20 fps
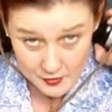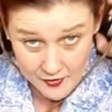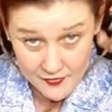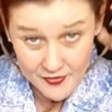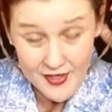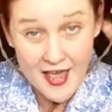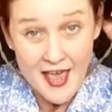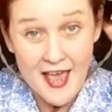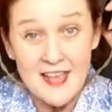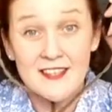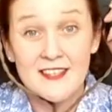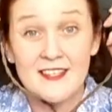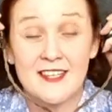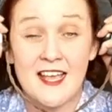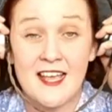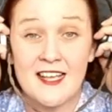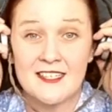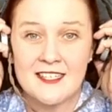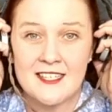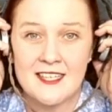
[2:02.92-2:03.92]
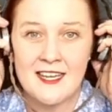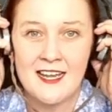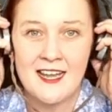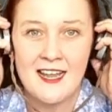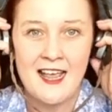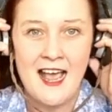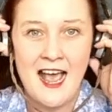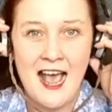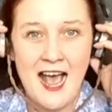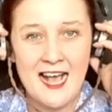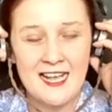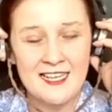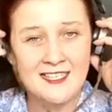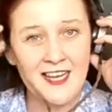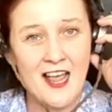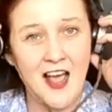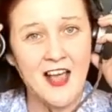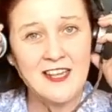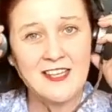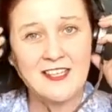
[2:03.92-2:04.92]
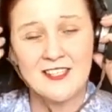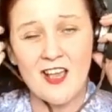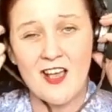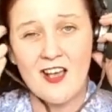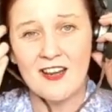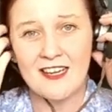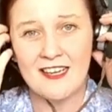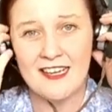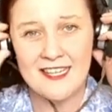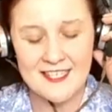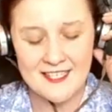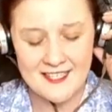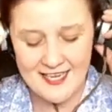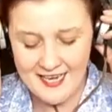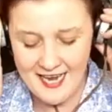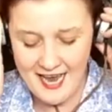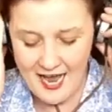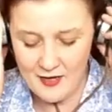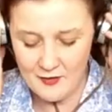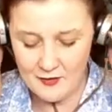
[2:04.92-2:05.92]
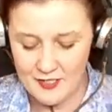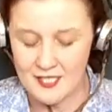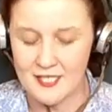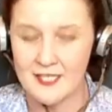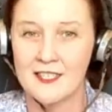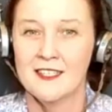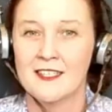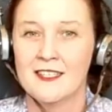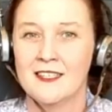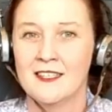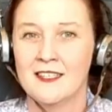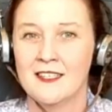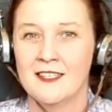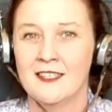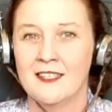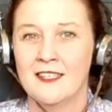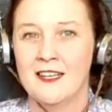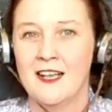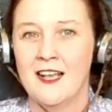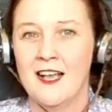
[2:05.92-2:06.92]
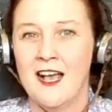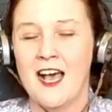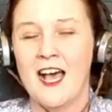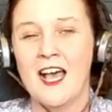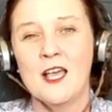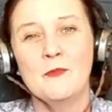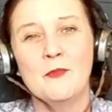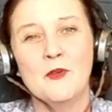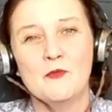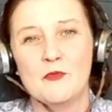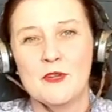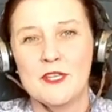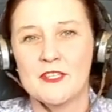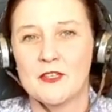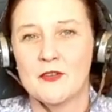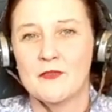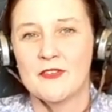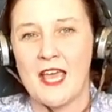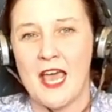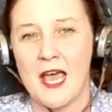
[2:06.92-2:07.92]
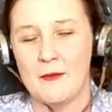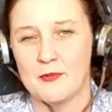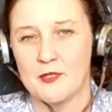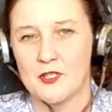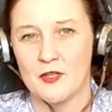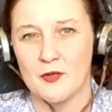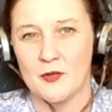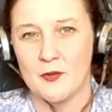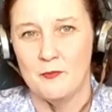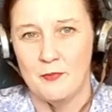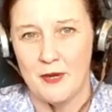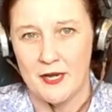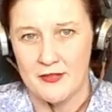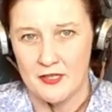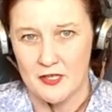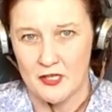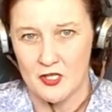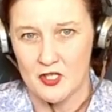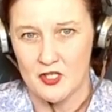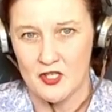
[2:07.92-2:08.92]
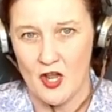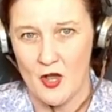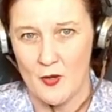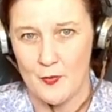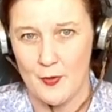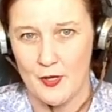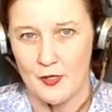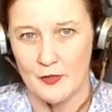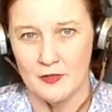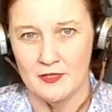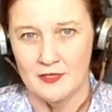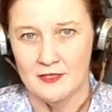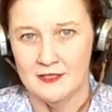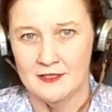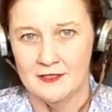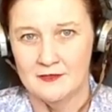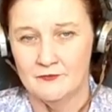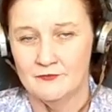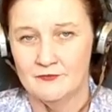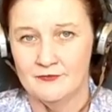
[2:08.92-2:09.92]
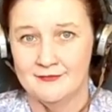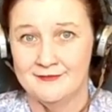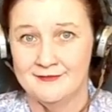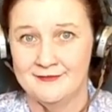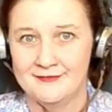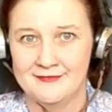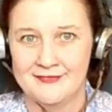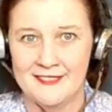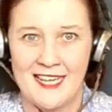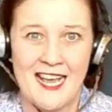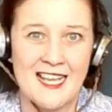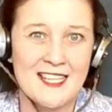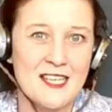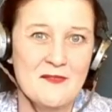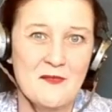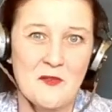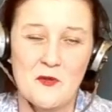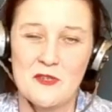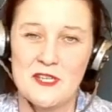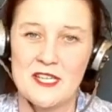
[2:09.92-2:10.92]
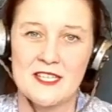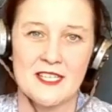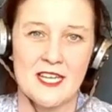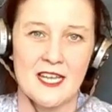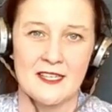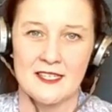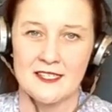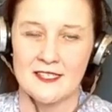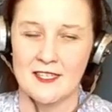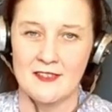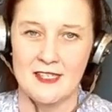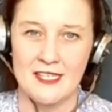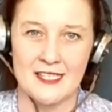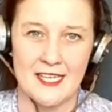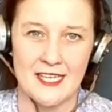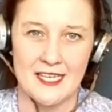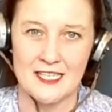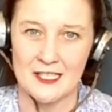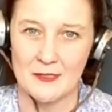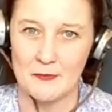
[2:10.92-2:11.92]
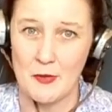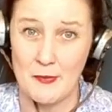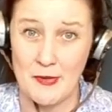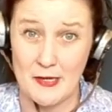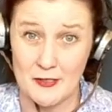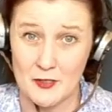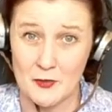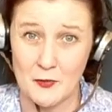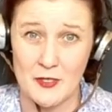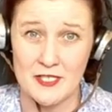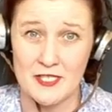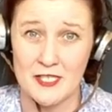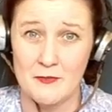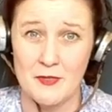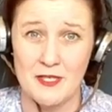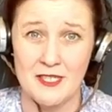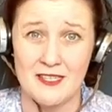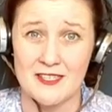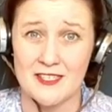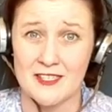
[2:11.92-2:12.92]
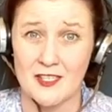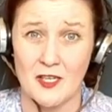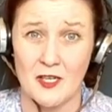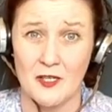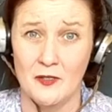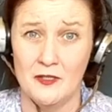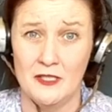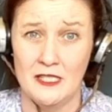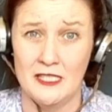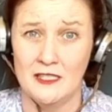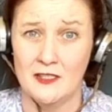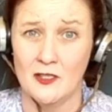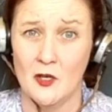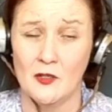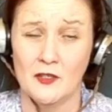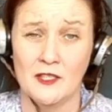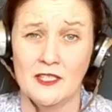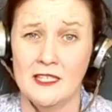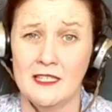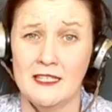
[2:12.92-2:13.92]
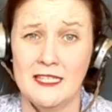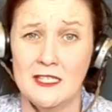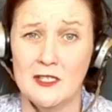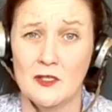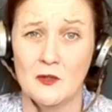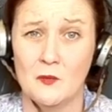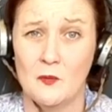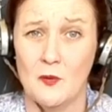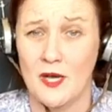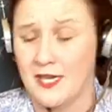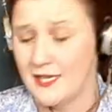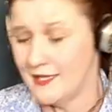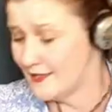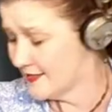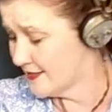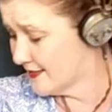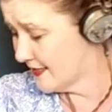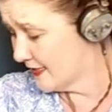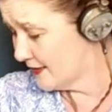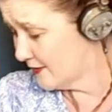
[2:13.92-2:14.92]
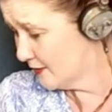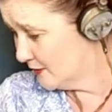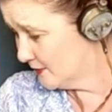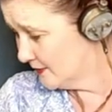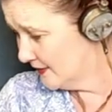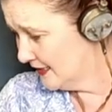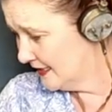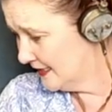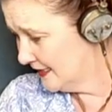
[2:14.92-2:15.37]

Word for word: on the headset and I start listening out, I am at risk of capture by the Gestapo. As I've already said, it only takes them about 20 minutes to hone in on an illegal wireless signal.